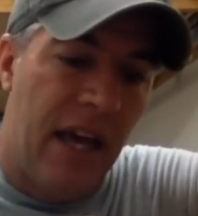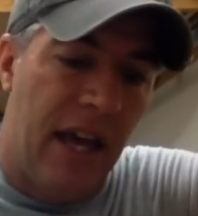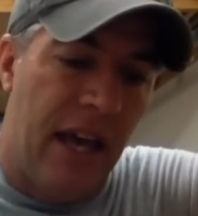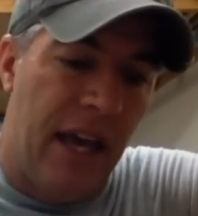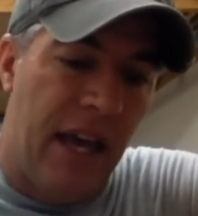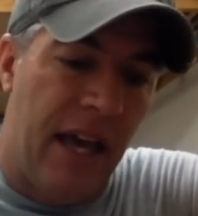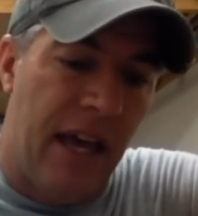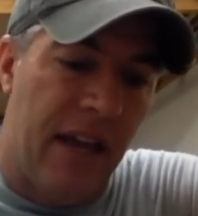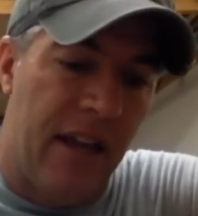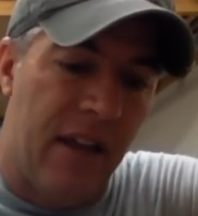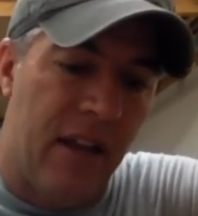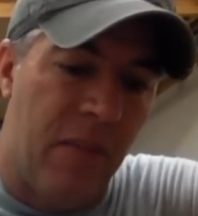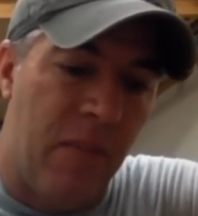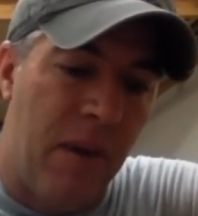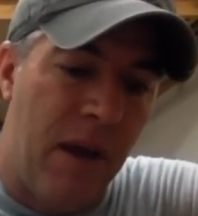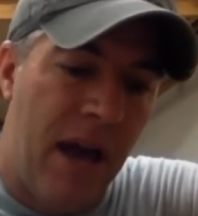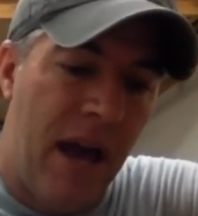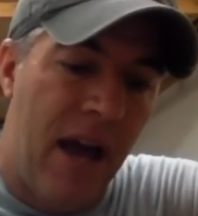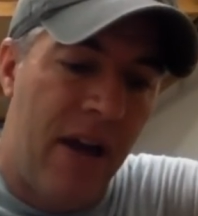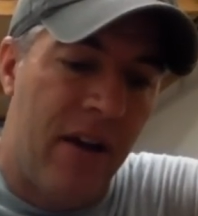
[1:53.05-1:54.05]
And the
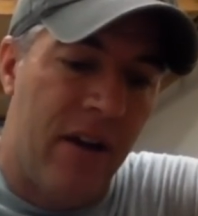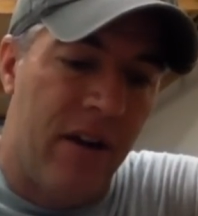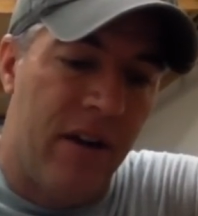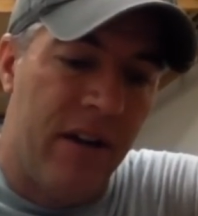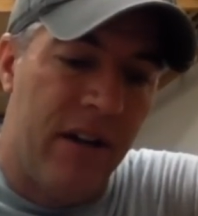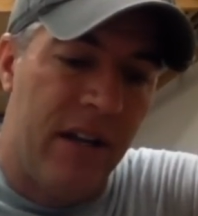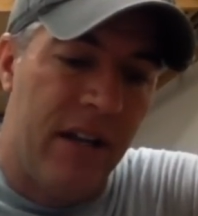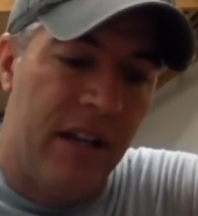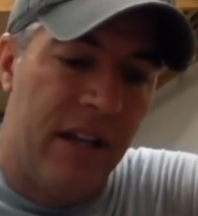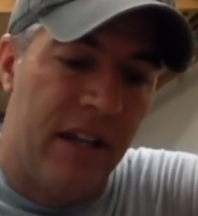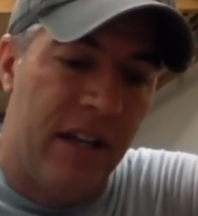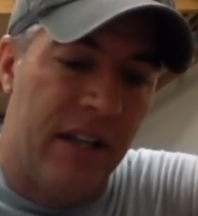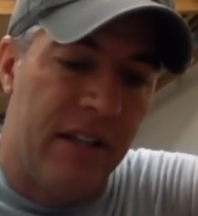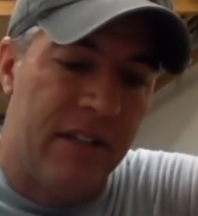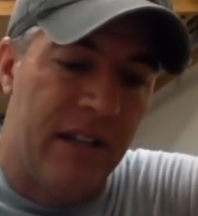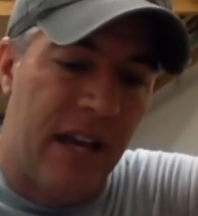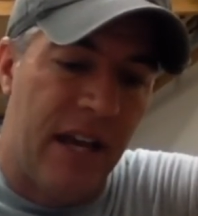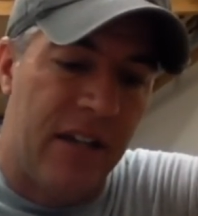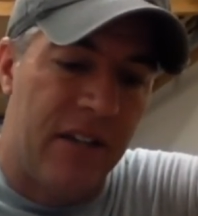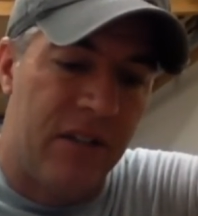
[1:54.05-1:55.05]
pattern
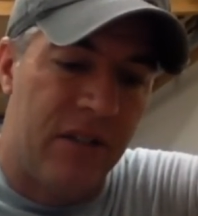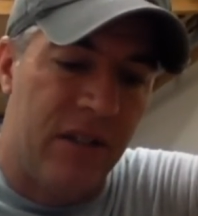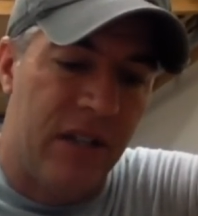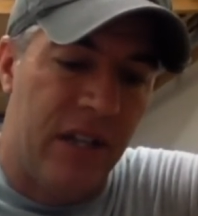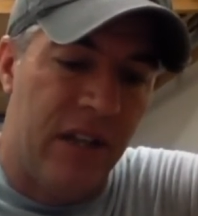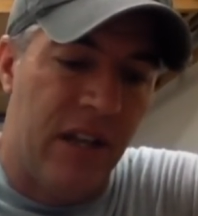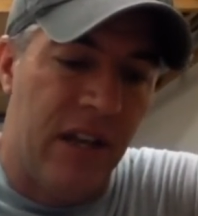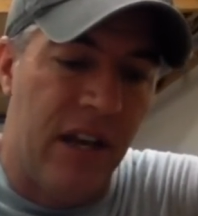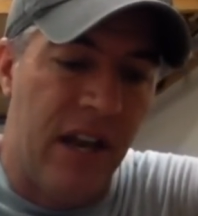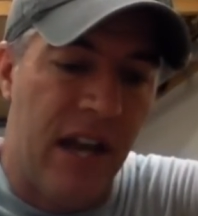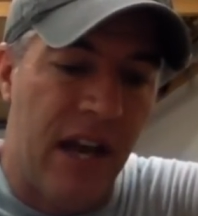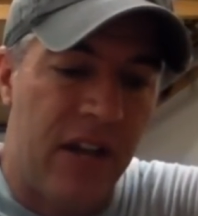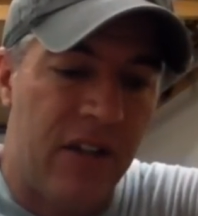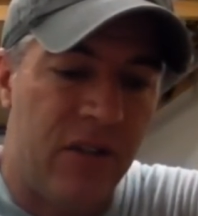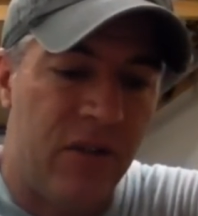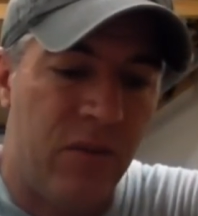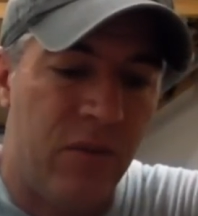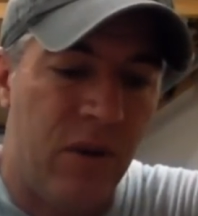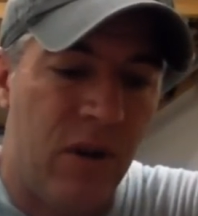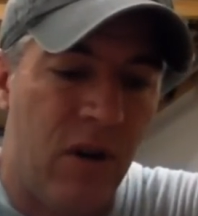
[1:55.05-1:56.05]
is actually, the
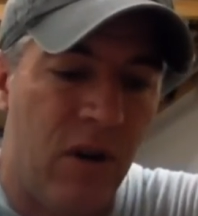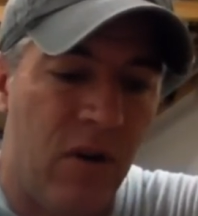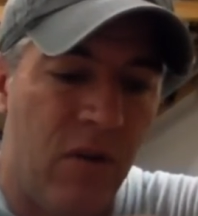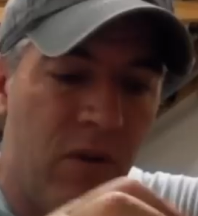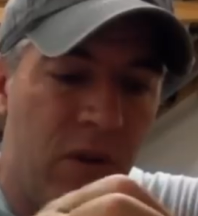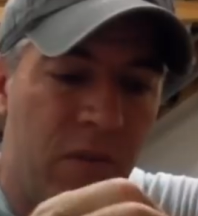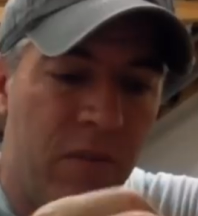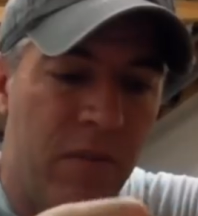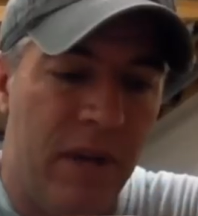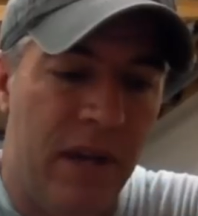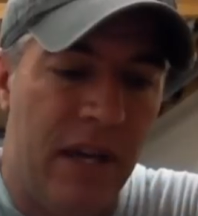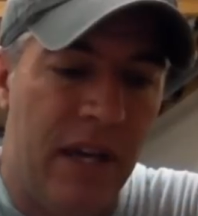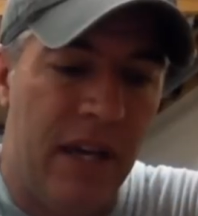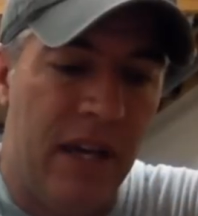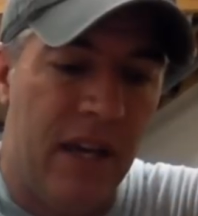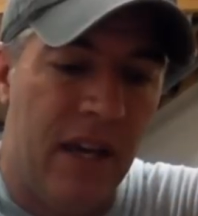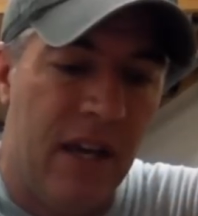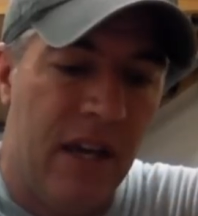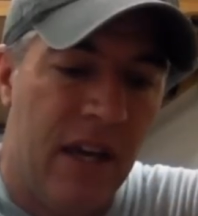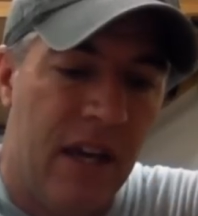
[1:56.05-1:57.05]
next row would
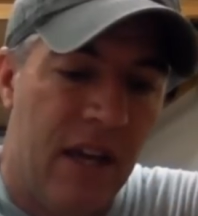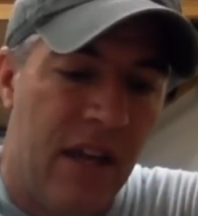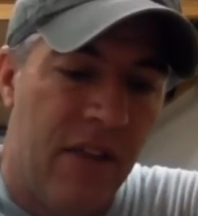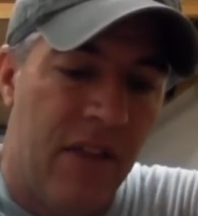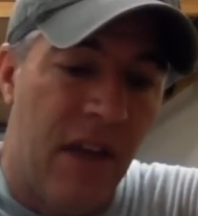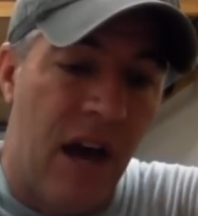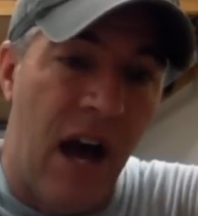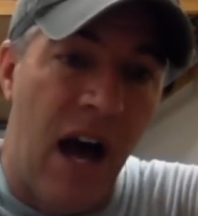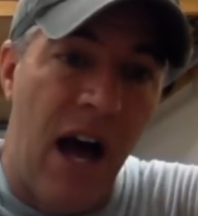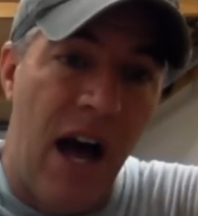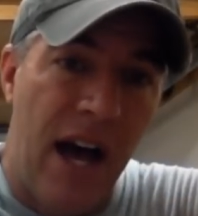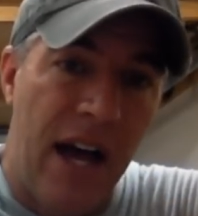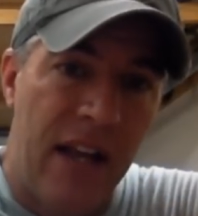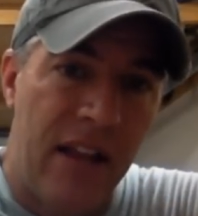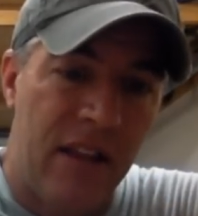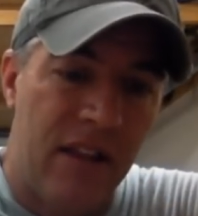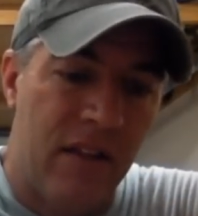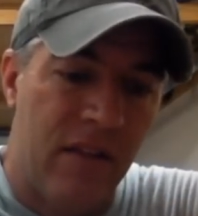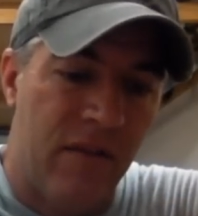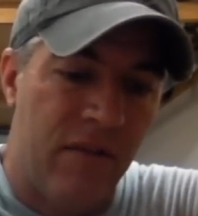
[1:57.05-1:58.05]
be, the
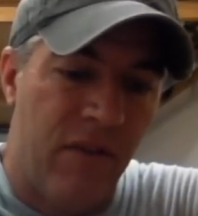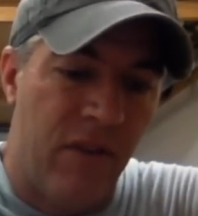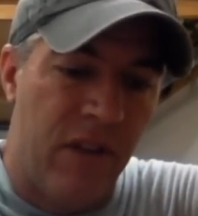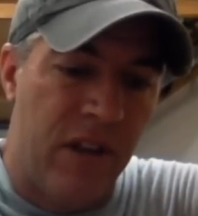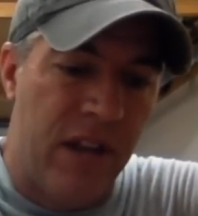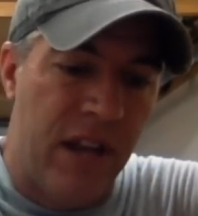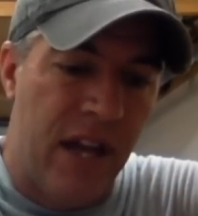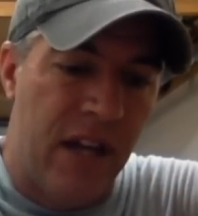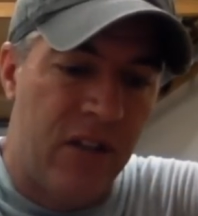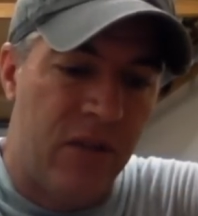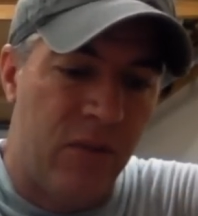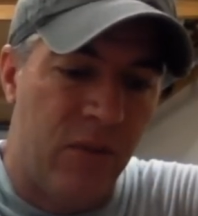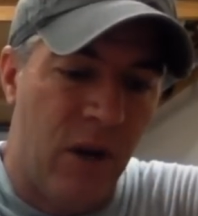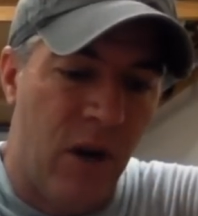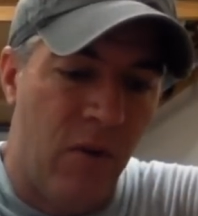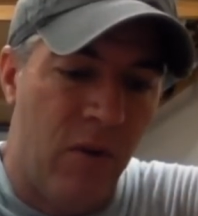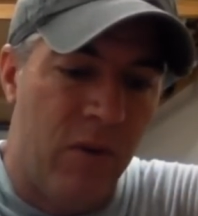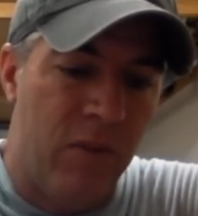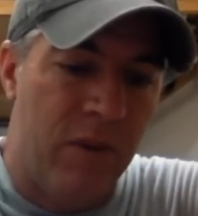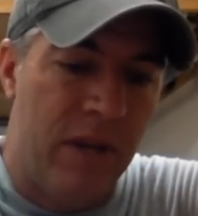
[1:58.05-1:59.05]
height for the next
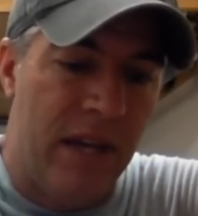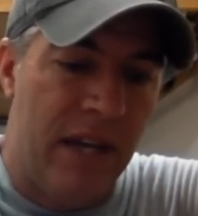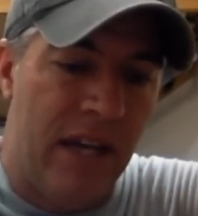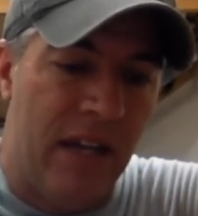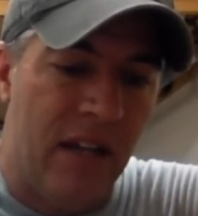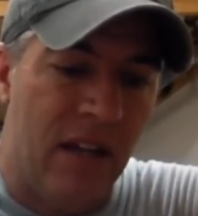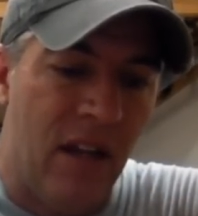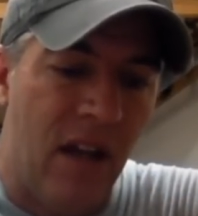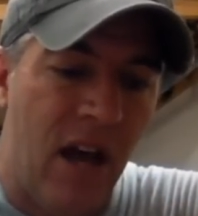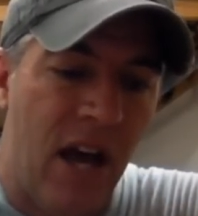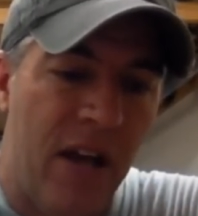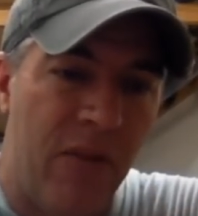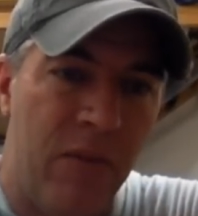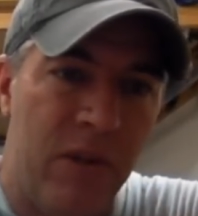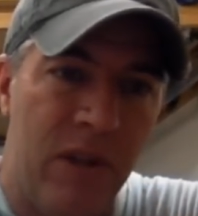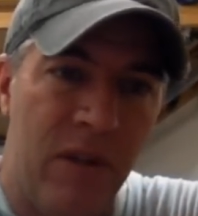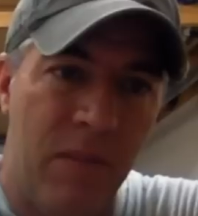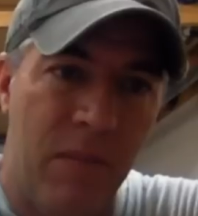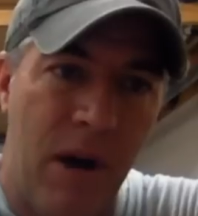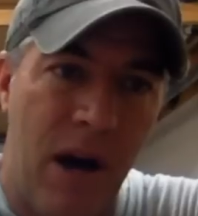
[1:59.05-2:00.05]
row would be in line
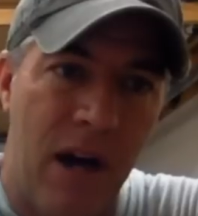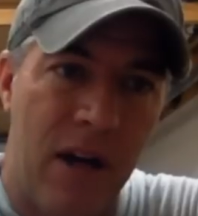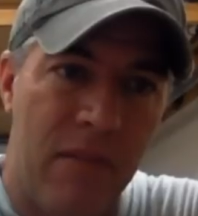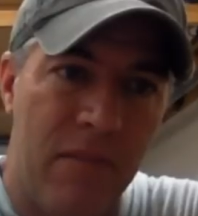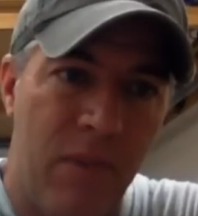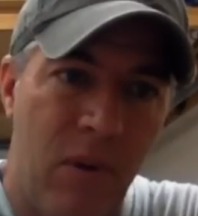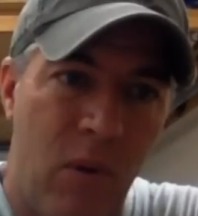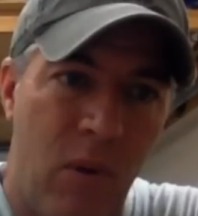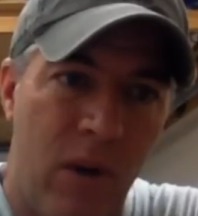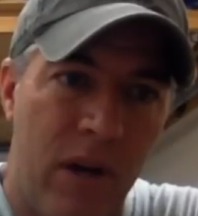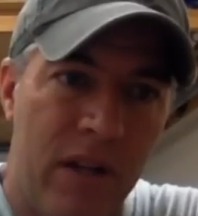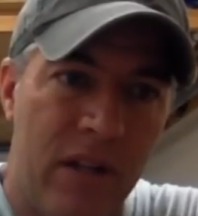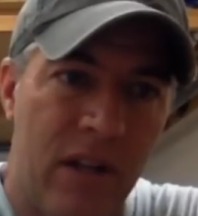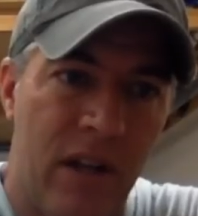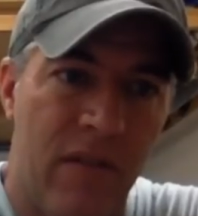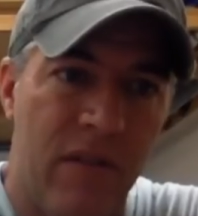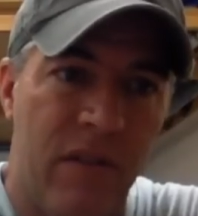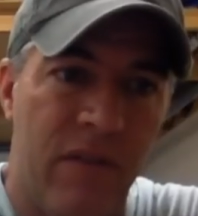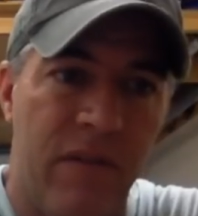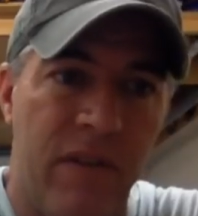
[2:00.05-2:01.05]
with the bottom point
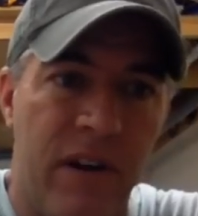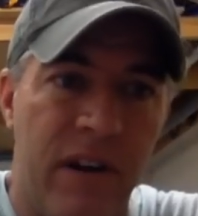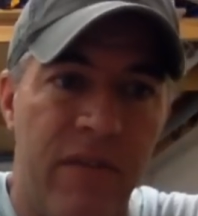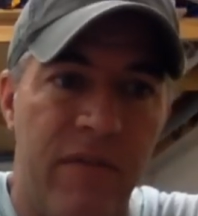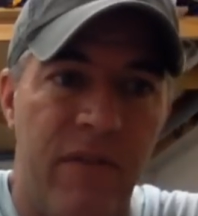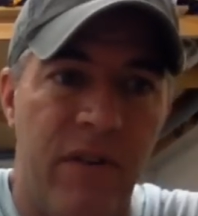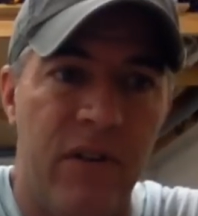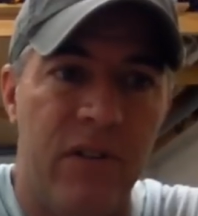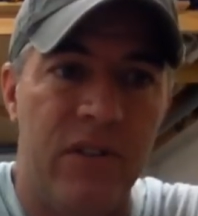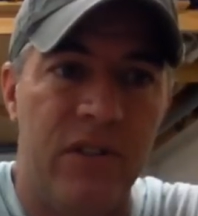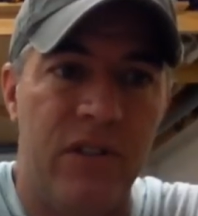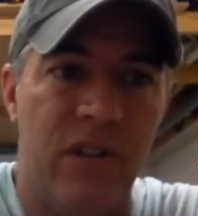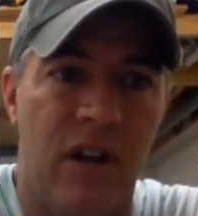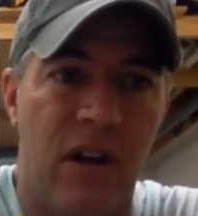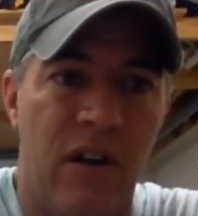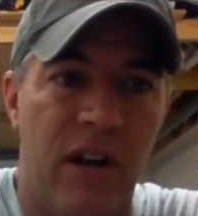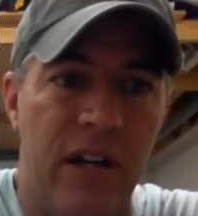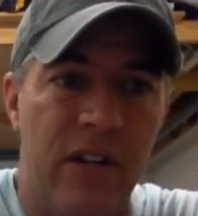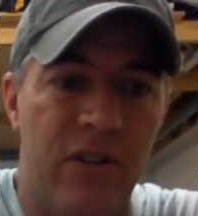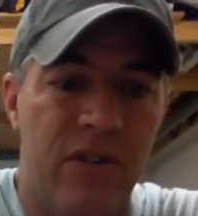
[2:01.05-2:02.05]
of the very first
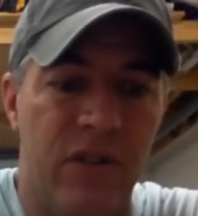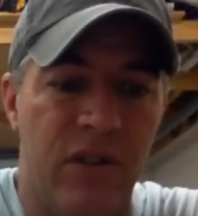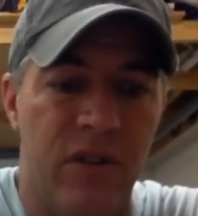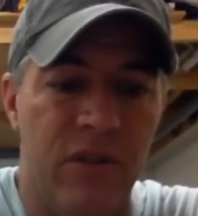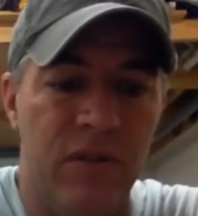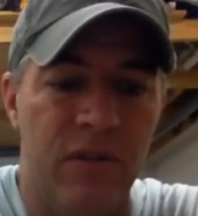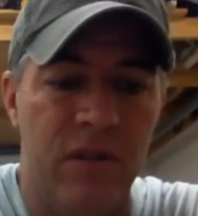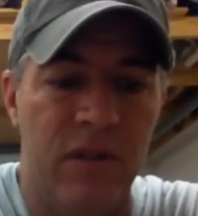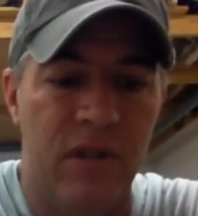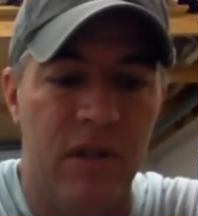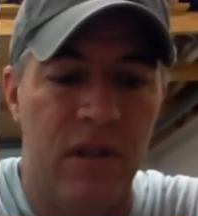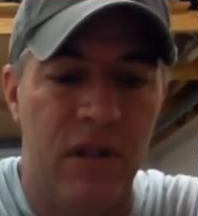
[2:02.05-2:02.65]
star I drew.